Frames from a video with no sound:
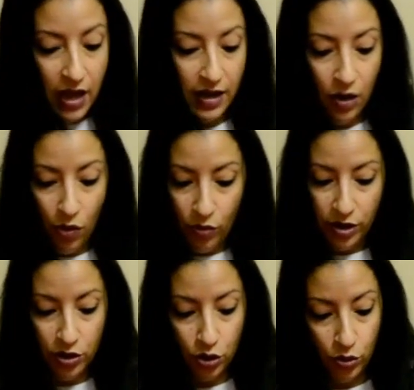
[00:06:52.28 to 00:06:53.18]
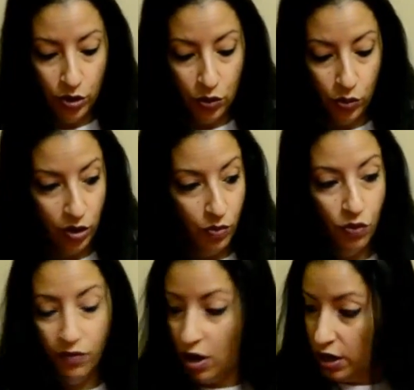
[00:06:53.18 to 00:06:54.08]
And now what we're going to do is we're going to
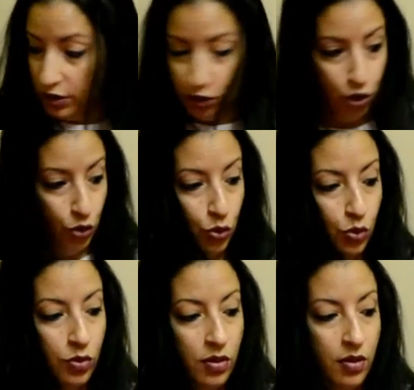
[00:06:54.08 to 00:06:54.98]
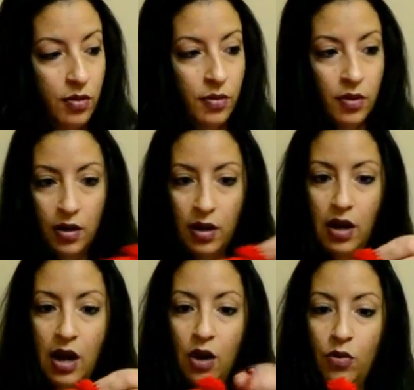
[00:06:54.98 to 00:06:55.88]
move on to
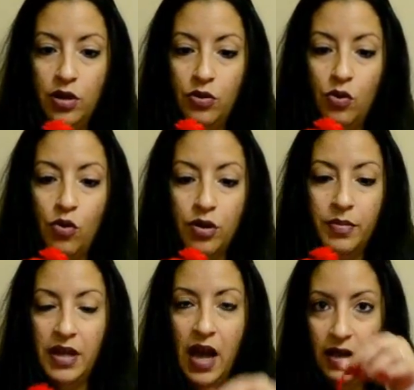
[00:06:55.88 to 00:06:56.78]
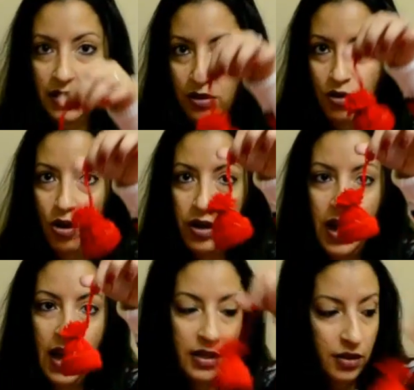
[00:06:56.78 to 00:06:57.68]
our little ornament hats, yarn
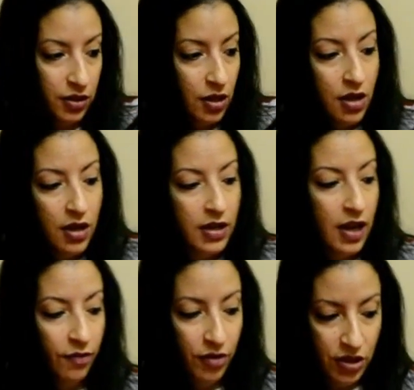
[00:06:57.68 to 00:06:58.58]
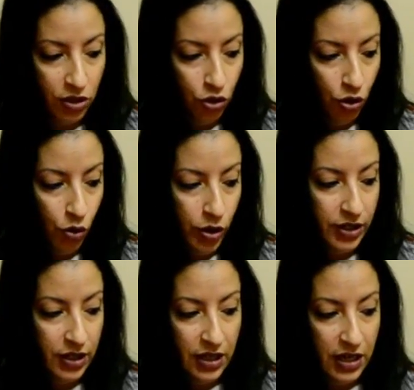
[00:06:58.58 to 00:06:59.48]
hats. Now for this, you're going
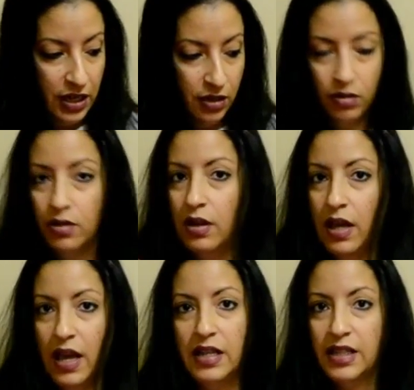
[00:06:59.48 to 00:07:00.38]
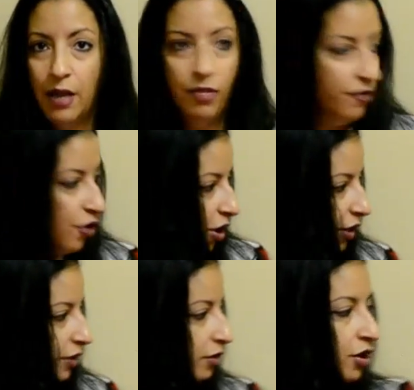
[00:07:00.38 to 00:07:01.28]
to need any type of
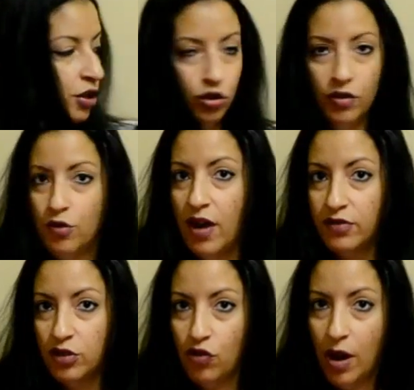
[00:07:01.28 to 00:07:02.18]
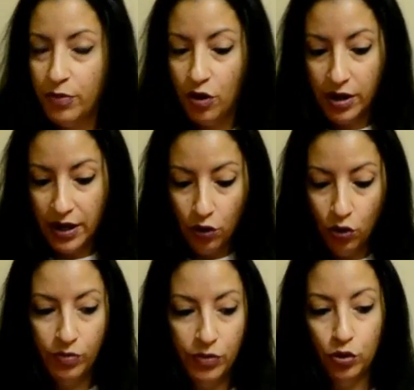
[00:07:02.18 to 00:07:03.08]
yarn. So have scrap yarn at
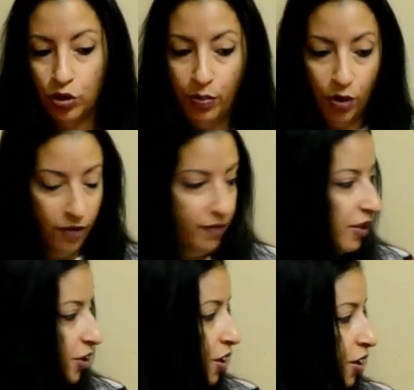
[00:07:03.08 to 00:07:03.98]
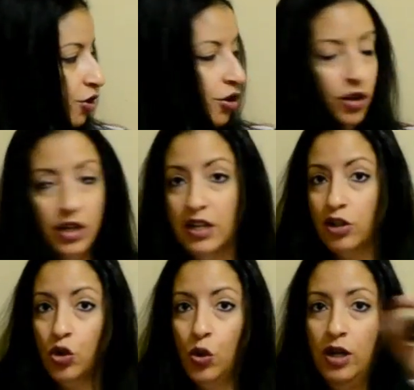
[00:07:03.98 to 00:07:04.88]
home, those are perfect. You're going to need
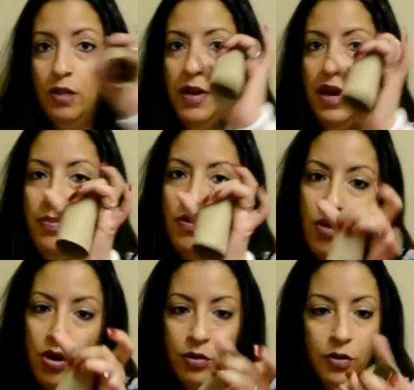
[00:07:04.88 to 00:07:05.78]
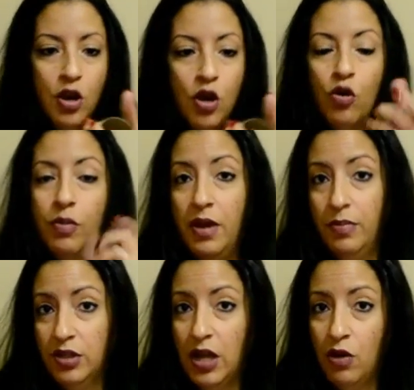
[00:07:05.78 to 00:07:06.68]
a toilet paper roll or a
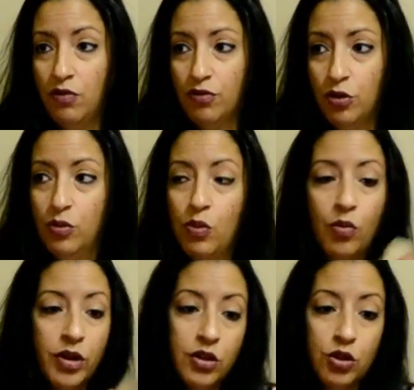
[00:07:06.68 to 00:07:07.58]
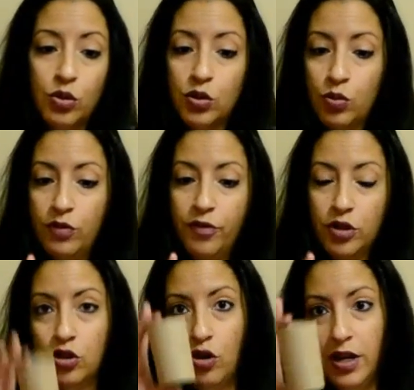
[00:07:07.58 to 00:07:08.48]
paper towel roll. What we're going to do is we'll
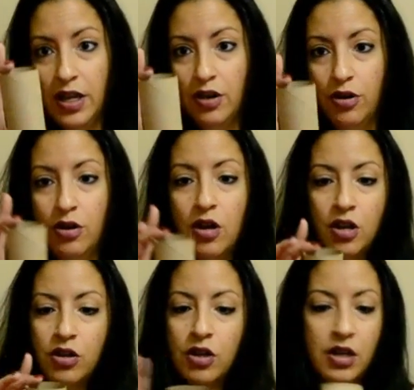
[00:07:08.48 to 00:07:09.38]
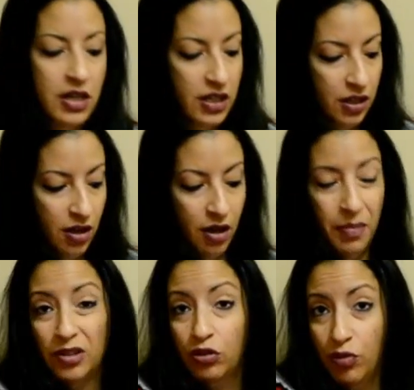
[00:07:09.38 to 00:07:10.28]
first start here. You're going to need to cut
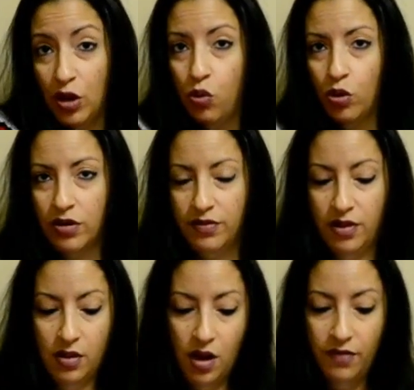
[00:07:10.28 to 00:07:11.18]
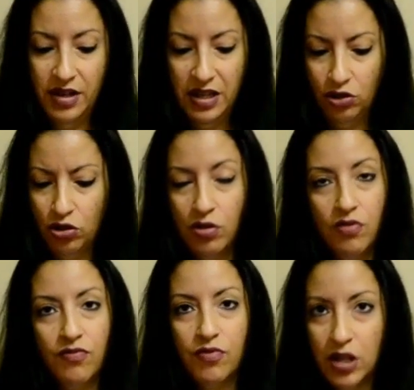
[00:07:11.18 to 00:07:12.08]
about 3/4 of an inch. So
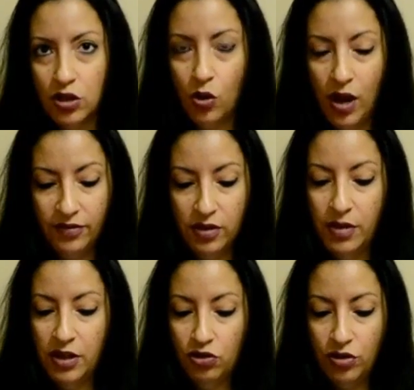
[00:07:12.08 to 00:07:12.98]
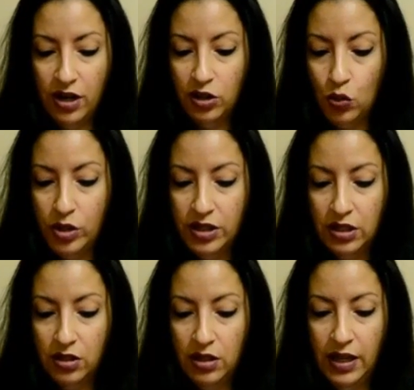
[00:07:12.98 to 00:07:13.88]
you really don't have to measure it. I squeeze
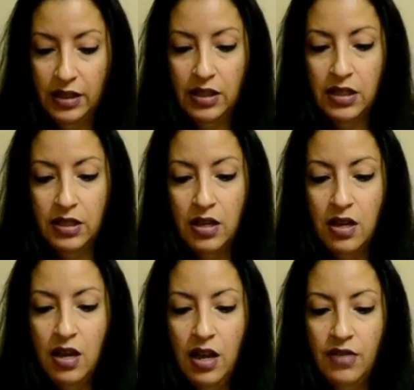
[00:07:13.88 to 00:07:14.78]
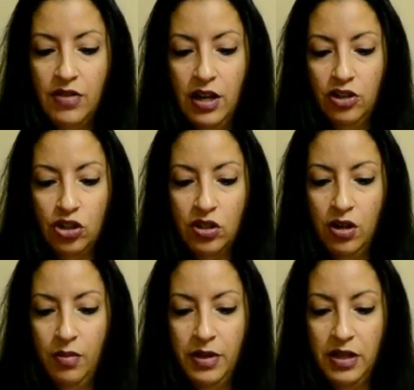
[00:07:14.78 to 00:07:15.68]
it like this, and then I just
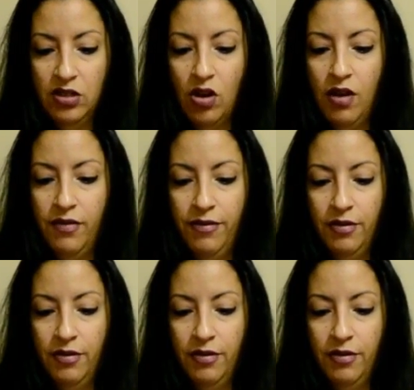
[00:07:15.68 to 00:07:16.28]
cut a piece off.